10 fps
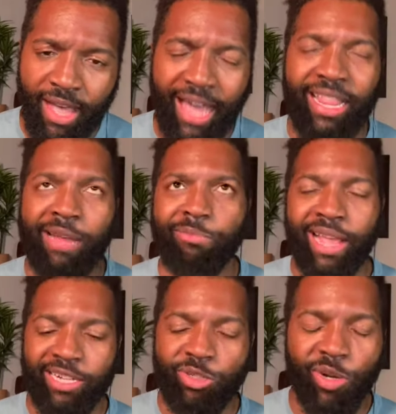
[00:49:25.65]
I think it'd be
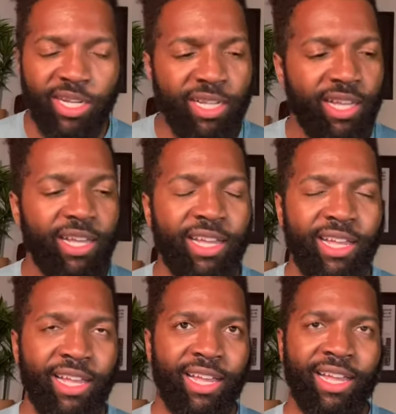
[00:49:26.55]
great to see
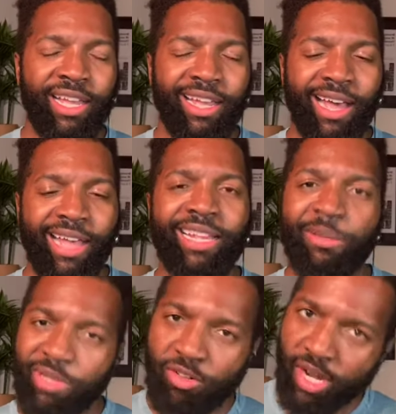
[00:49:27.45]
that list.
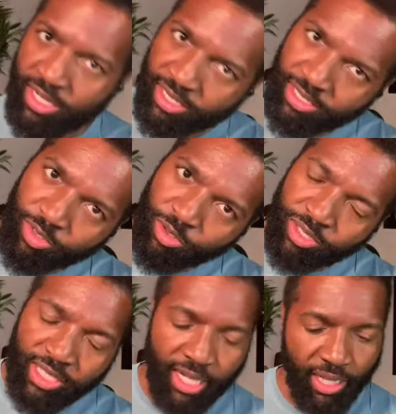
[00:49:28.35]
I am reading a
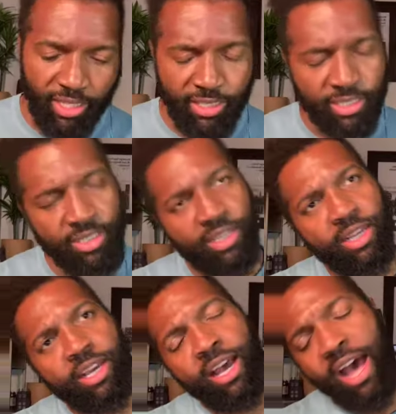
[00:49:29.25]
book right now,
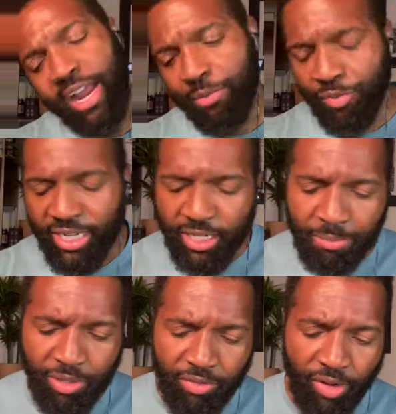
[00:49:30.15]
and I'm going to do
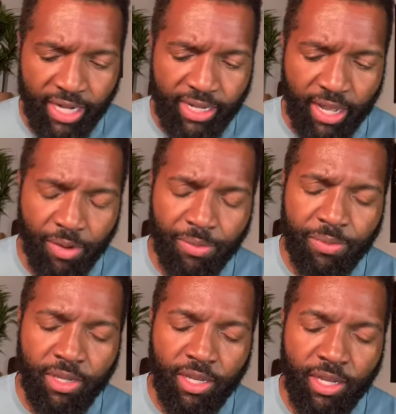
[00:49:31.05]
my best to find it.
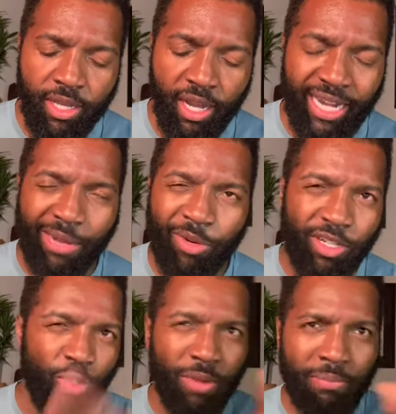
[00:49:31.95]
It is it is not
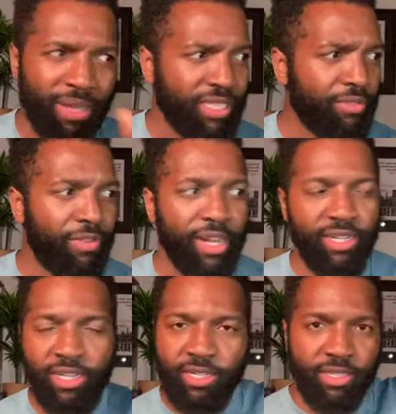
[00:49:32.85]
in this
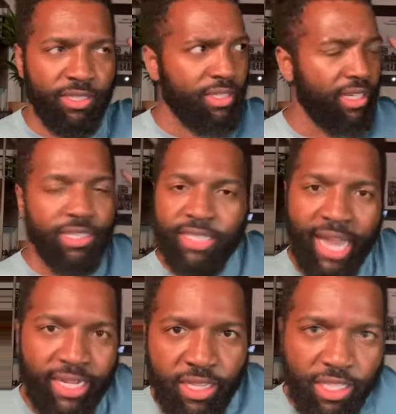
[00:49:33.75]
bunker.
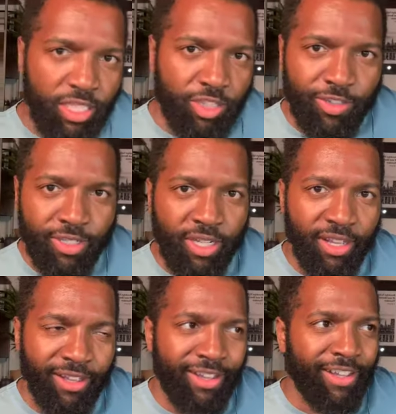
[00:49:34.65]

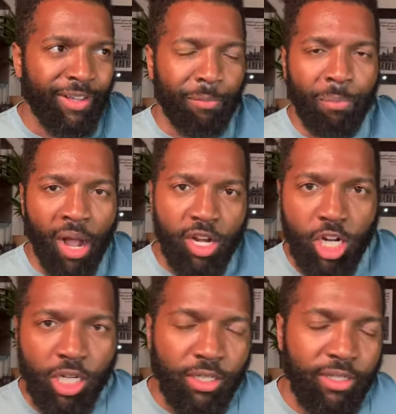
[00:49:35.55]
It is in a
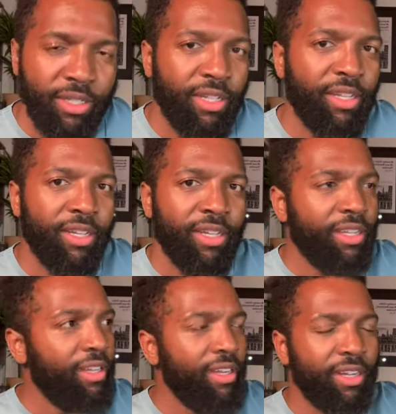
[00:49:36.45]
different part of the
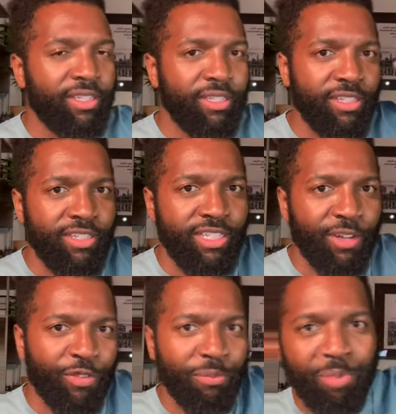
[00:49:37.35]
home, and
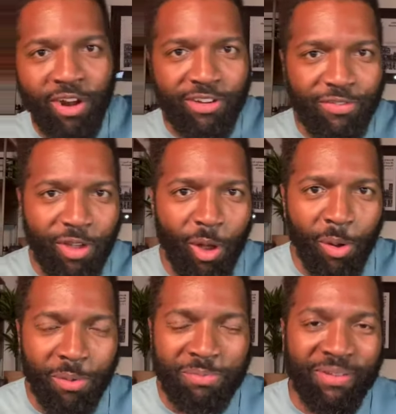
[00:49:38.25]
I'm not going to leave you
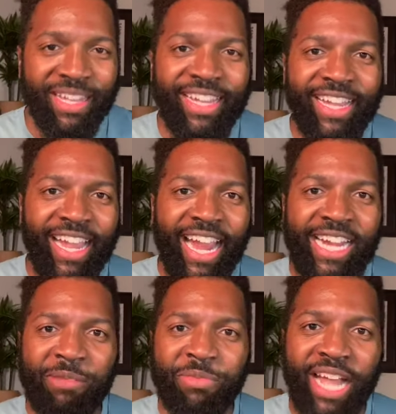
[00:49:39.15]
like that just to
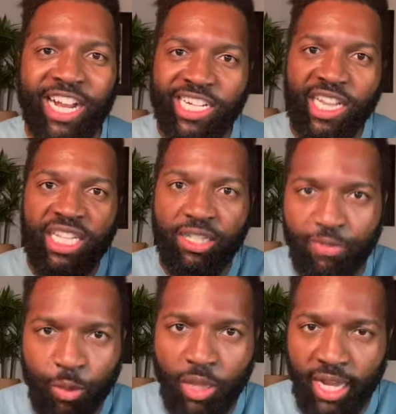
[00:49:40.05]
go get the
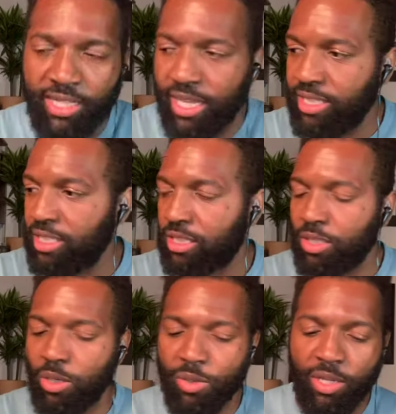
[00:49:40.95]
book.
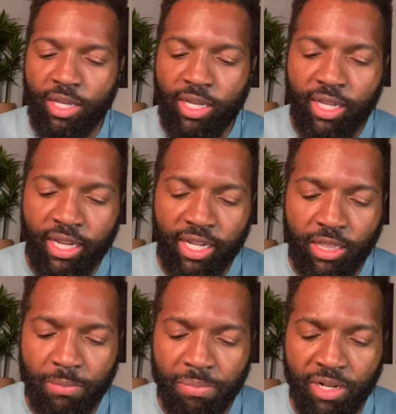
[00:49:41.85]
But I'm going to see if
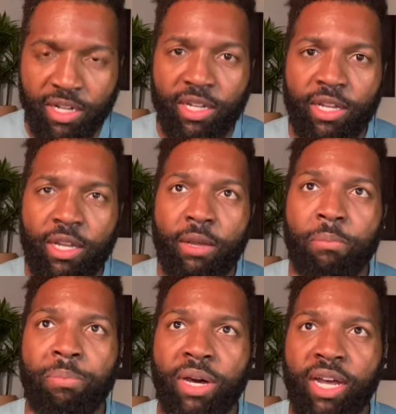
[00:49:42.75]
I can do some
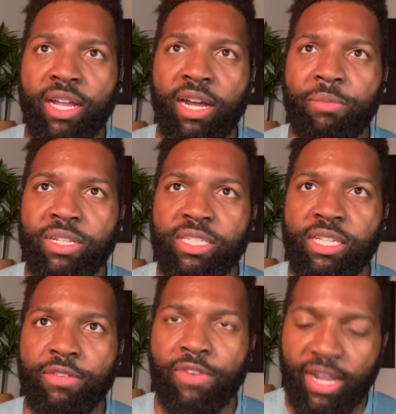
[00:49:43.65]
unbranded
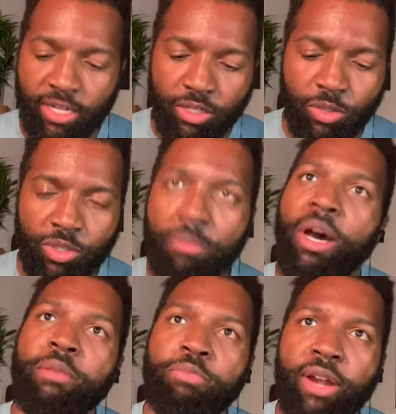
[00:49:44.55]
searching on the internet
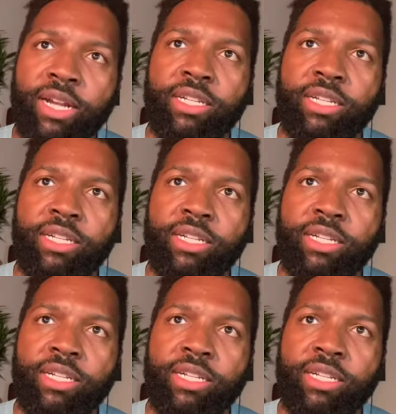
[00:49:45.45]
box.